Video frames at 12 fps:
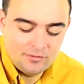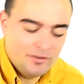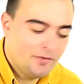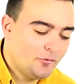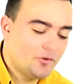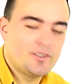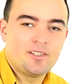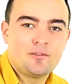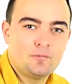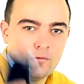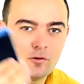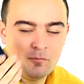
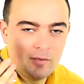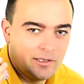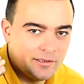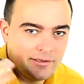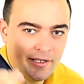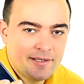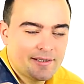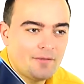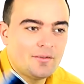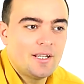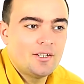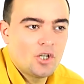differences from the
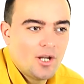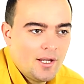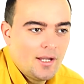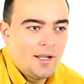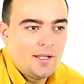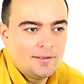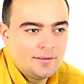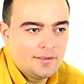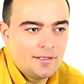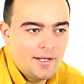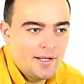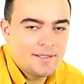S7H and
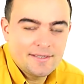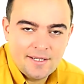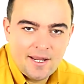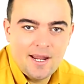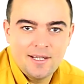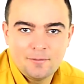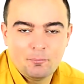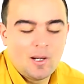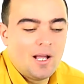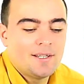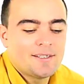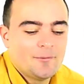the S8
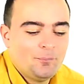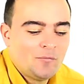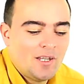Plus